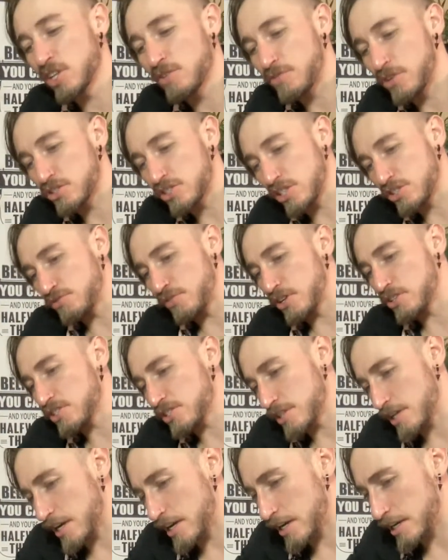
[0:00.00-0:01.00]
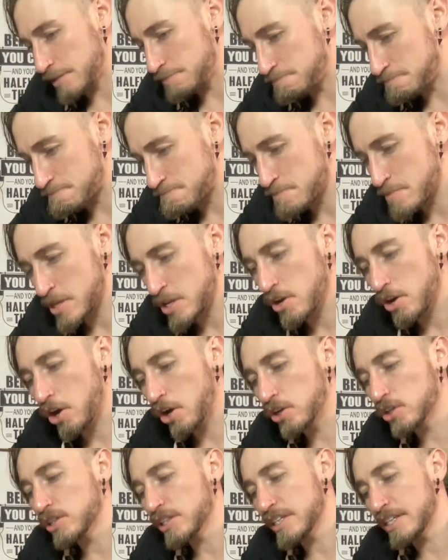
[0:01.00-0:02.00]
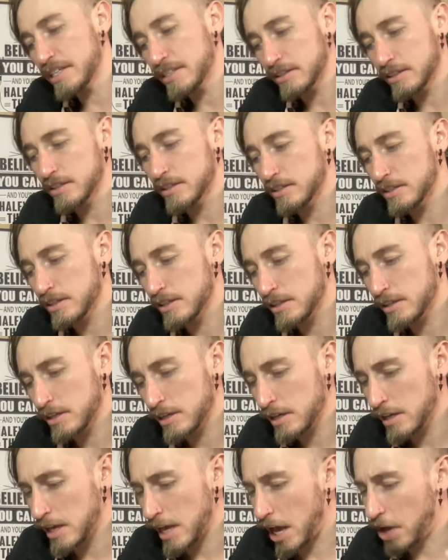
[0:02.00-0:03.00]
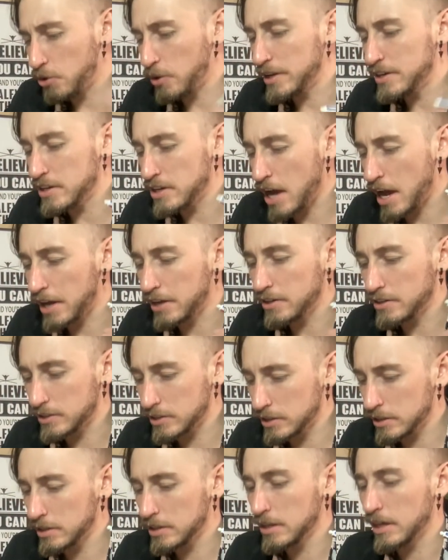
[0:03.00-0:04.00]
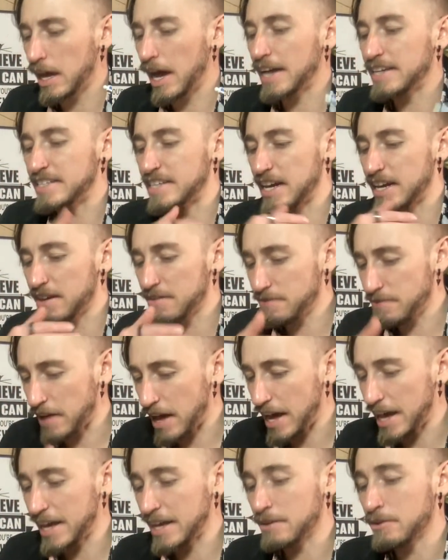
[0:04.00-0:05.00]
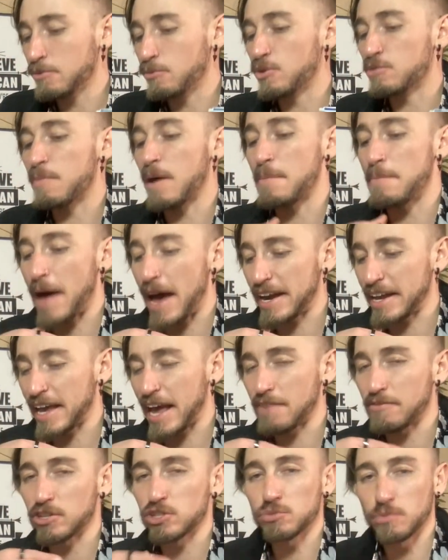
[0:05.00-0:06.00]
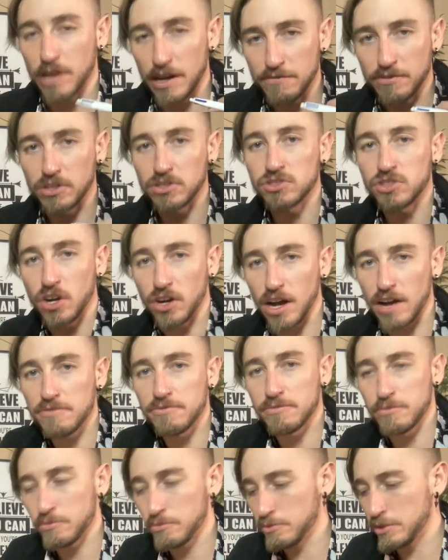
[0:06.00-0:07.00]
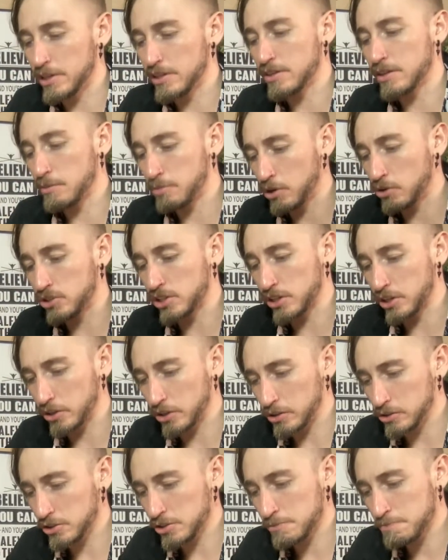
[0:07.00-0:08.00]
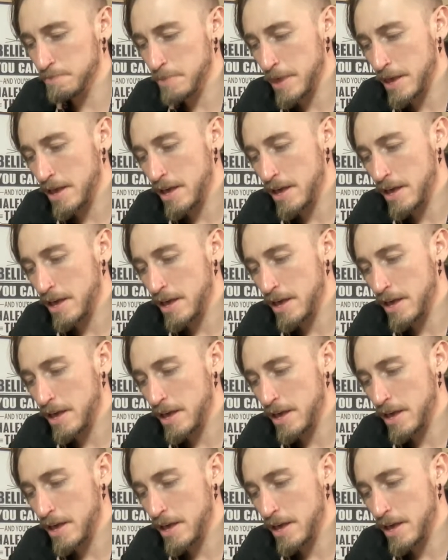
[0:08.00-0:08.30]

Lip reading: First things first, how do I not identify with my batting average when I first start off with approaching girls?